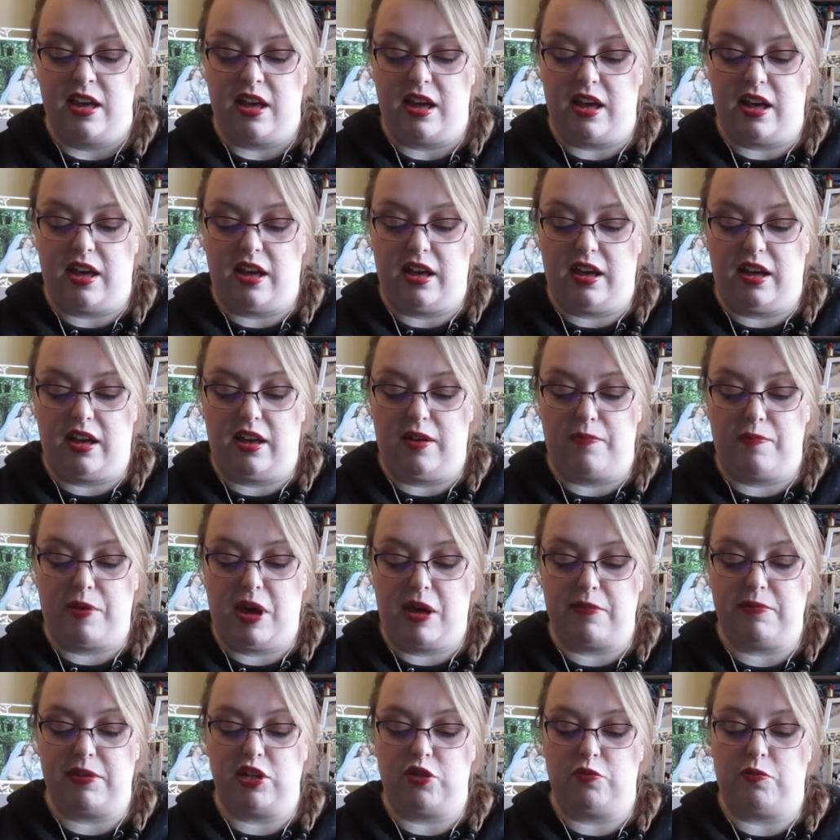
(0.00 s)

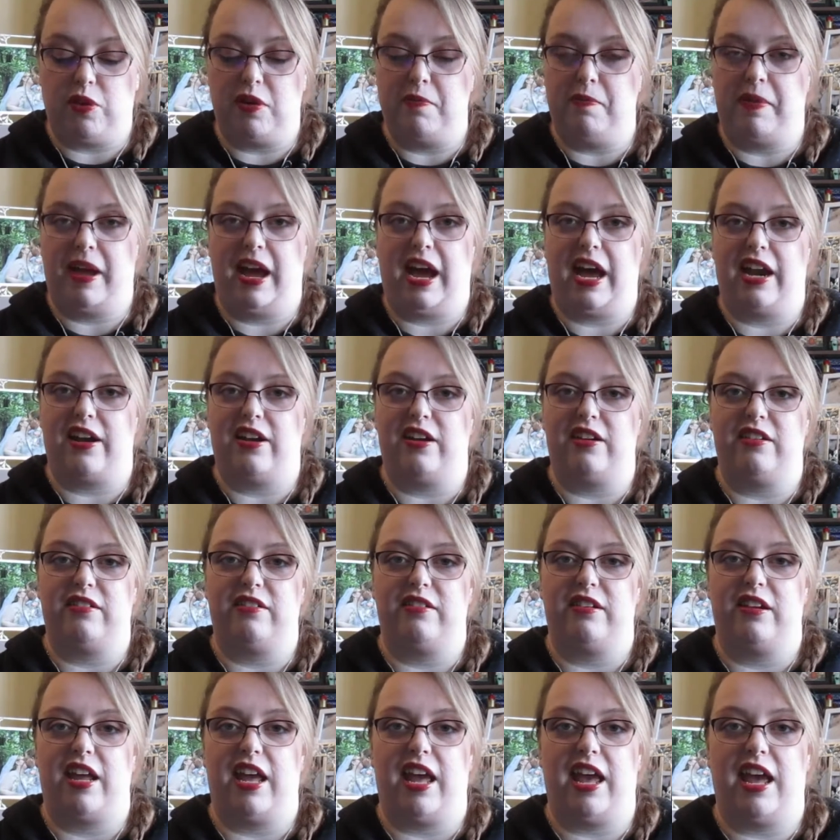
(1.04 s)
Publish 1 pattern,
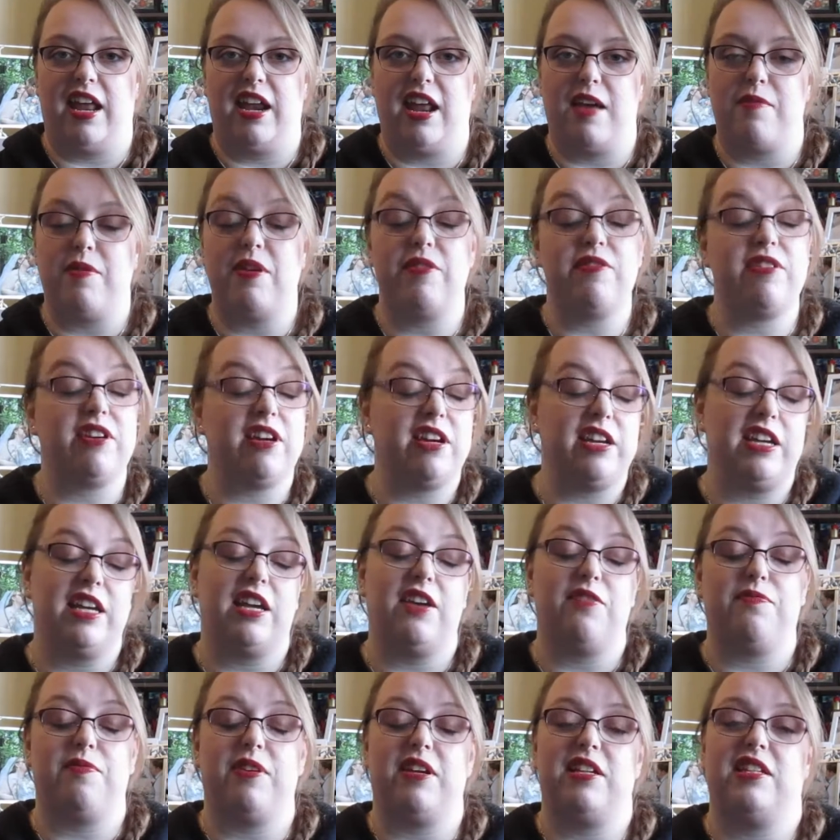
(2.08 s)
and I'm even going to
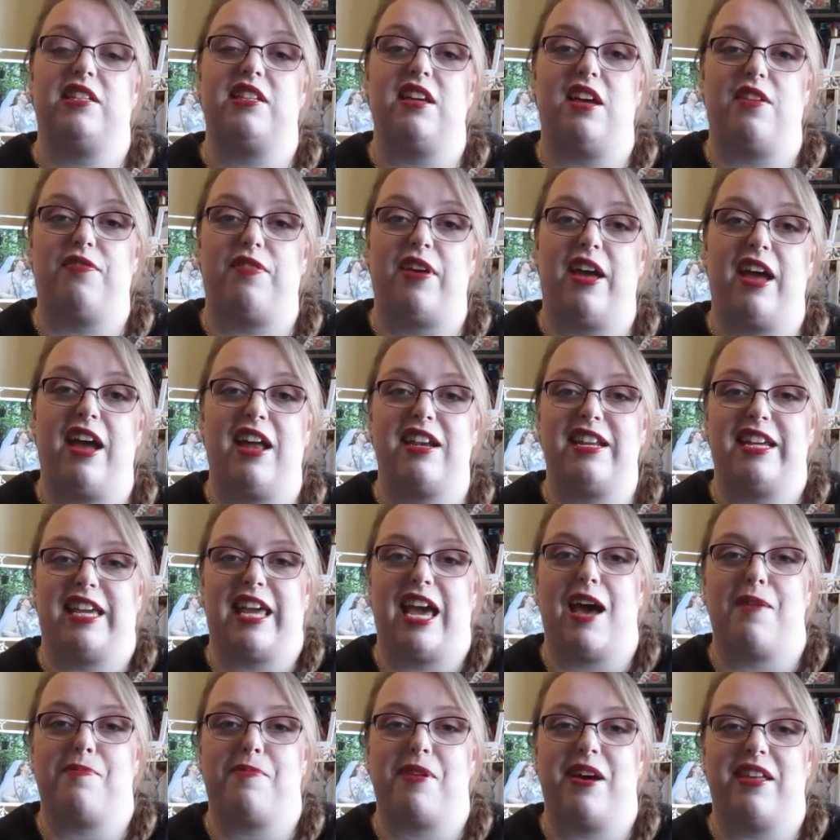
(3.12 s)
give myself a
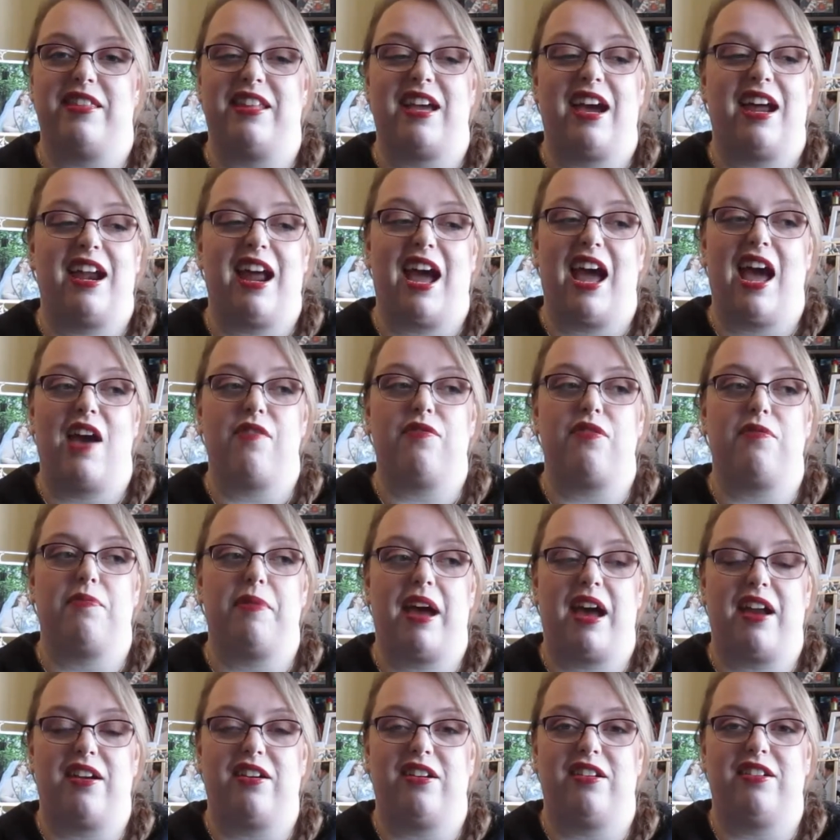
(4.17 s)
handicap on that. I have a
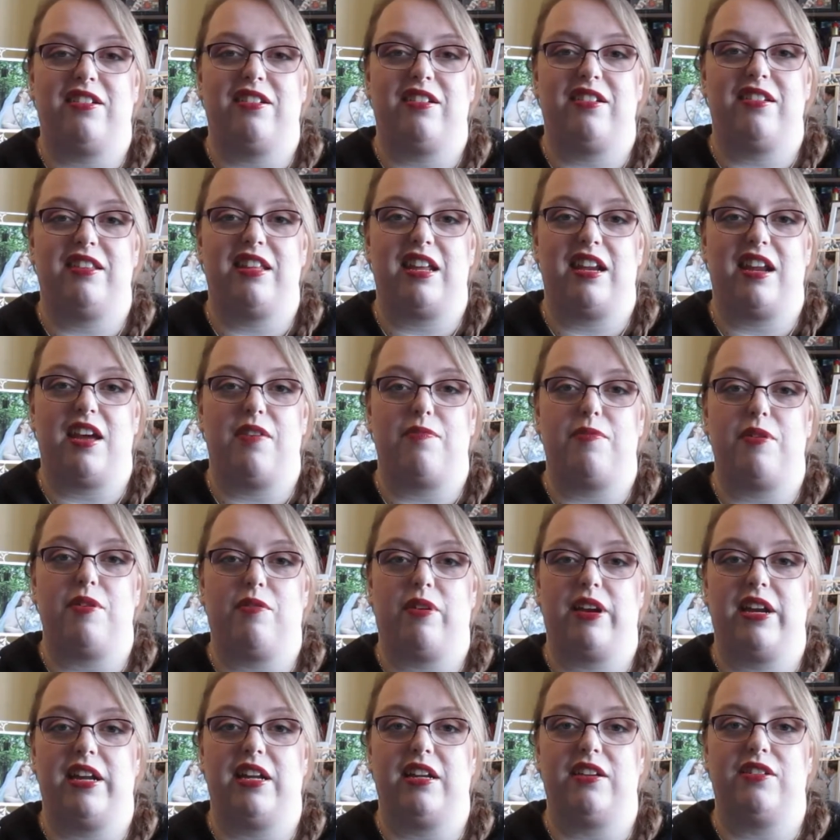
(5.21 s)
pattern that I've been
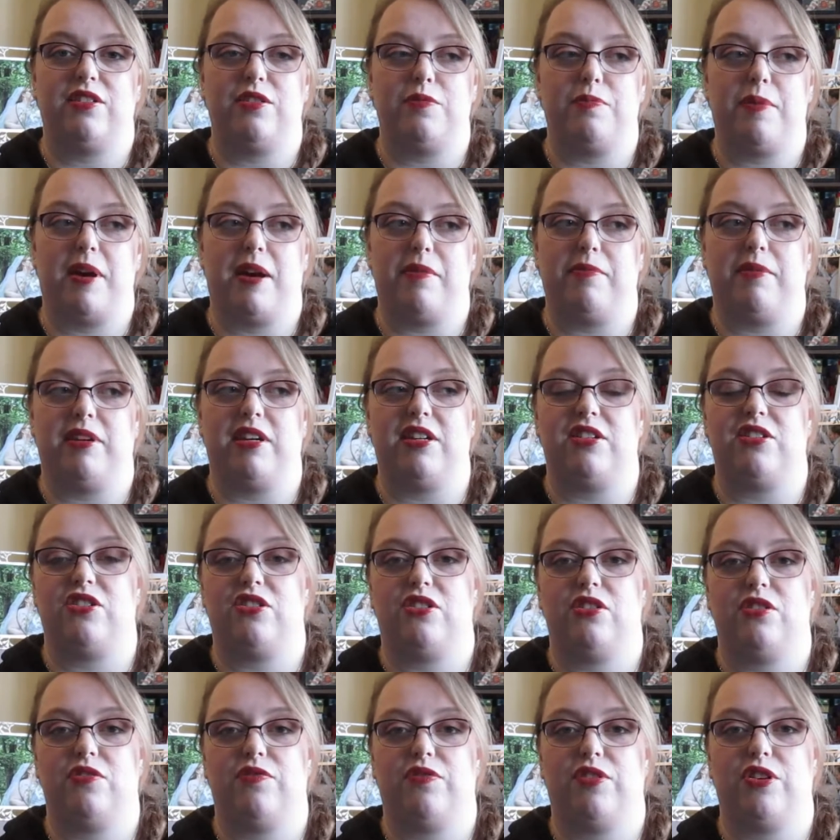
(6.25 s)
wanting to
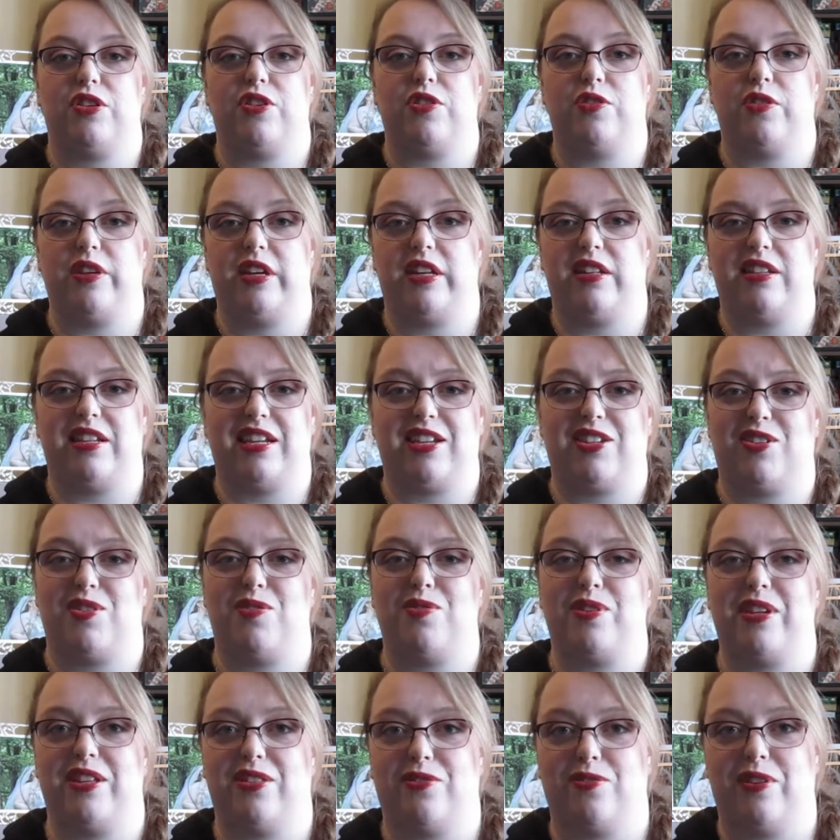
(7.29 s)
publish for 2
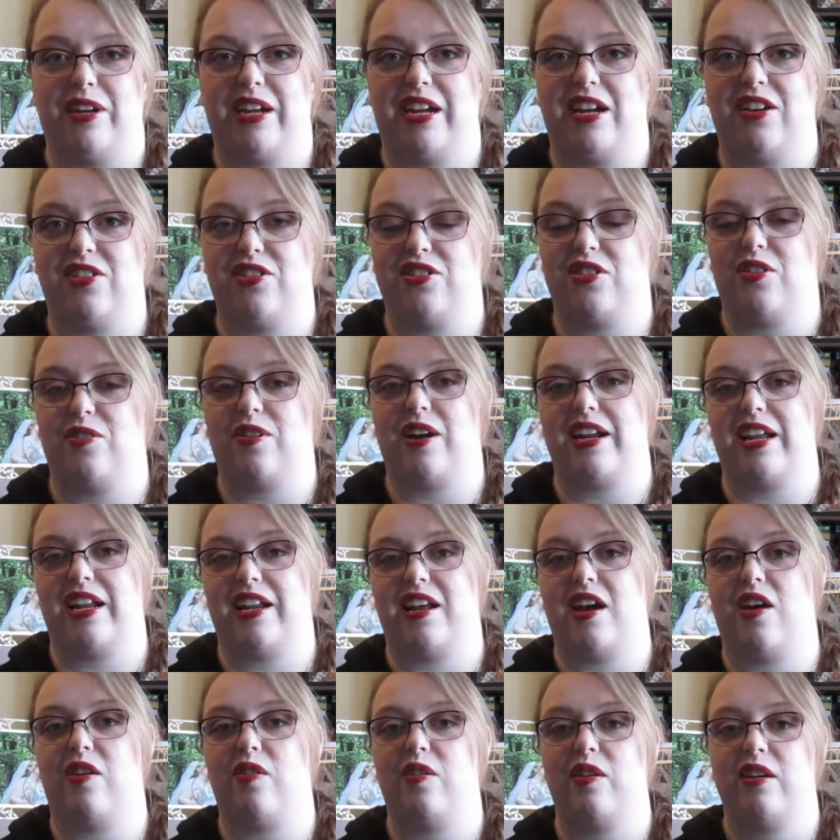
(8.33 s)
to 3 years already
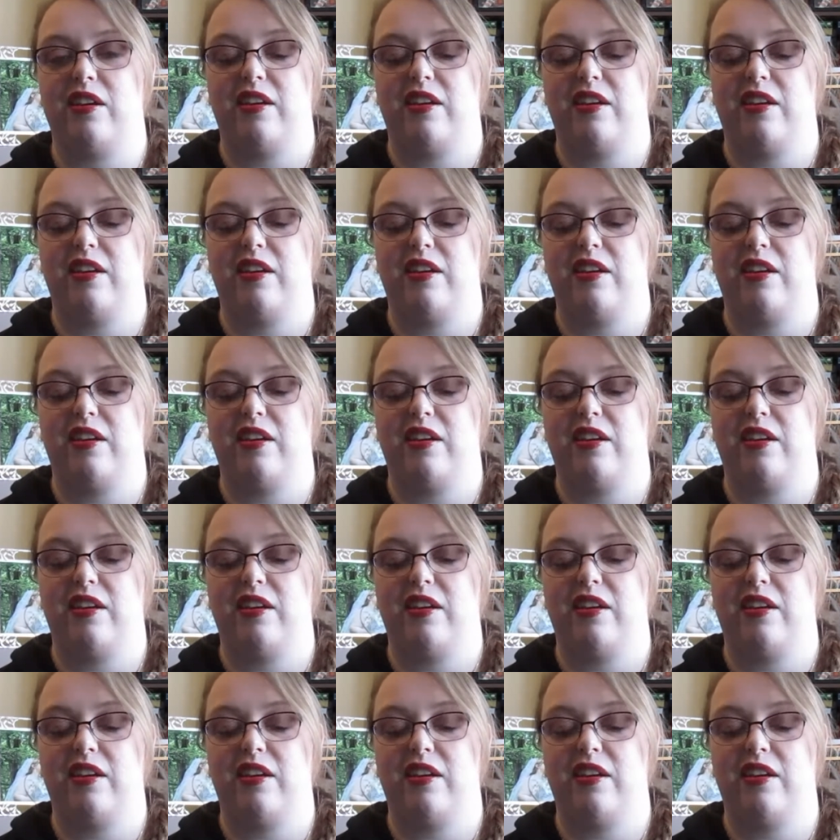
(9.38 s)
now.